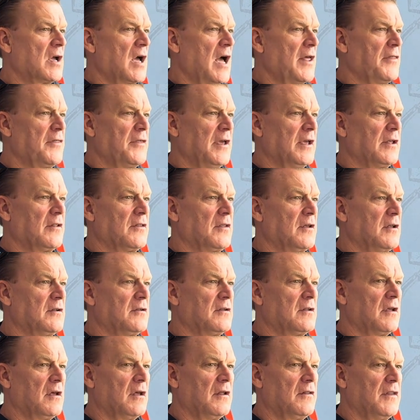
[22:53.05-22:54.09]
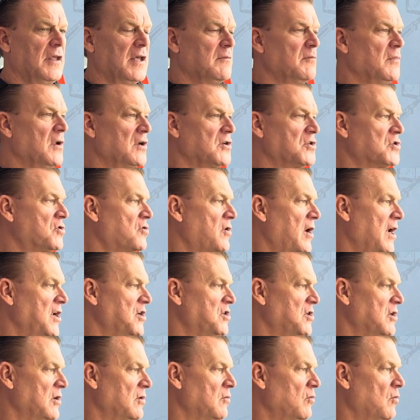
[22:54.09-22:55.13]
I think that the
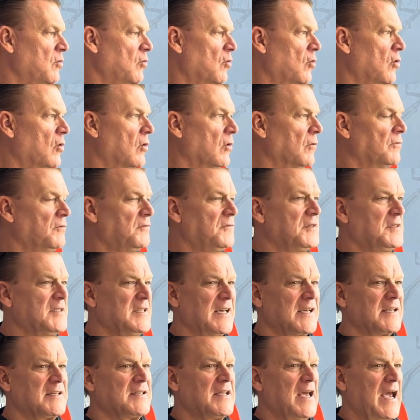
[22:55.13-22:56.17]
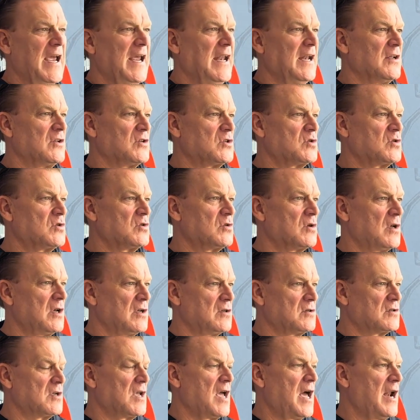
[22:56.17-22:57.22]
administration will dictate
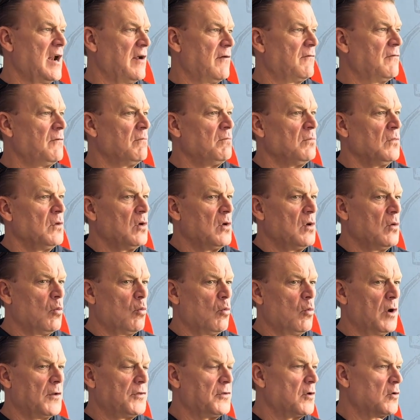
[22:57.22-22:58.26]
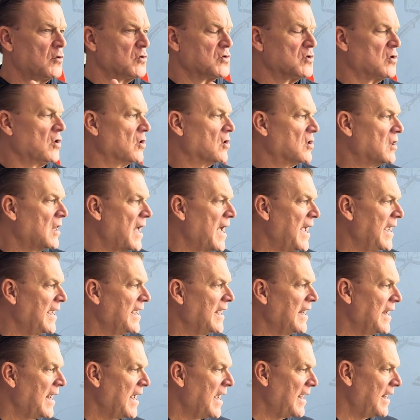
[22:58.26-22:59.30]
as kind of what those look like
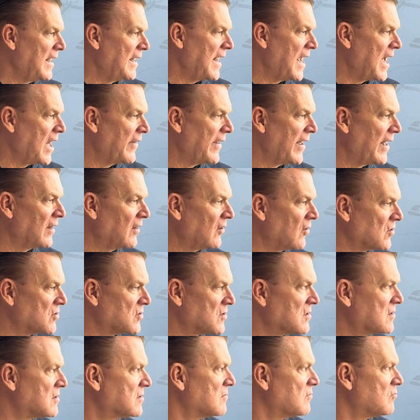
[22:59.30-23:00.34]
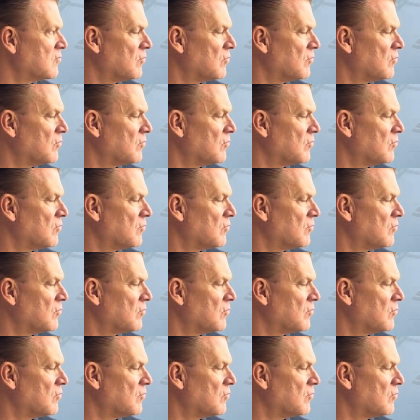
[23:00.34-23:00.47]
and how that looks.